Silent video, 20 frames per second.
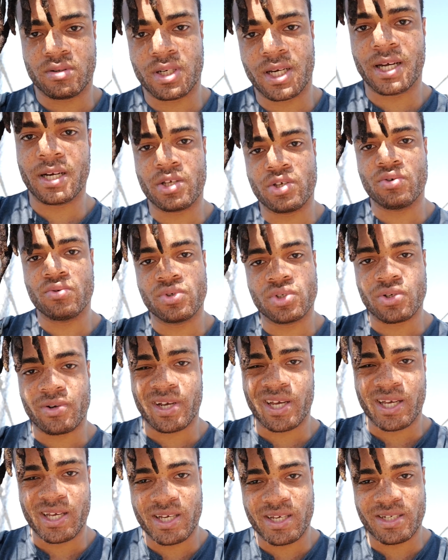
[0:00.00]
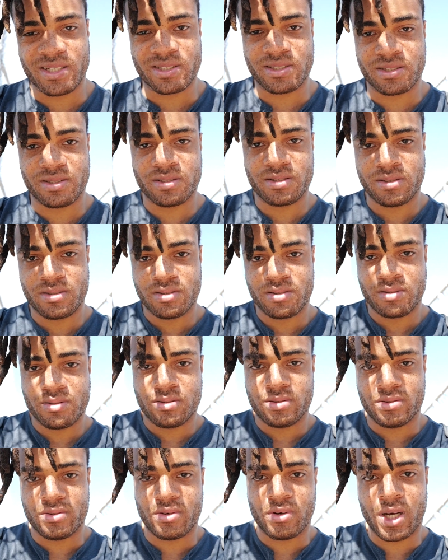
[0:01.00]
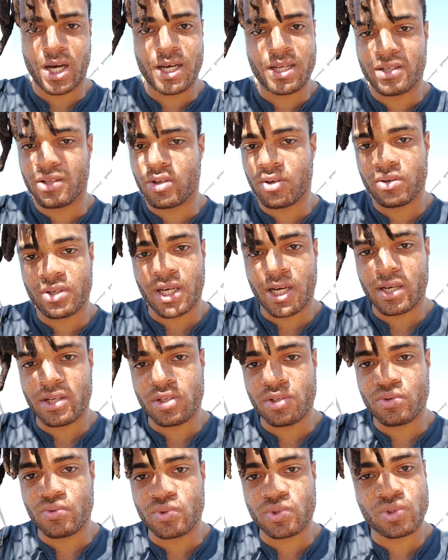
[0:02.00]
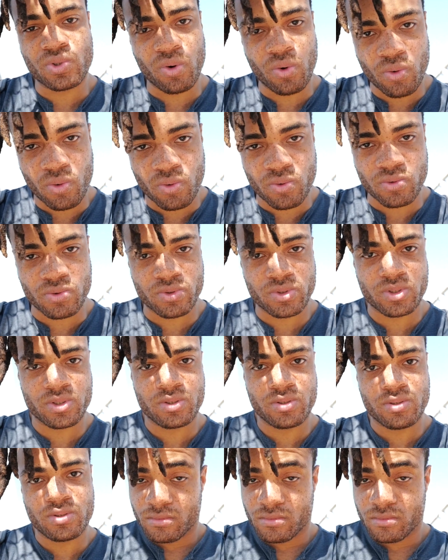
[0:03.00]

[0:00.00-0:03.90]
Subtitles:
how to use your hands. Learn how to use tools.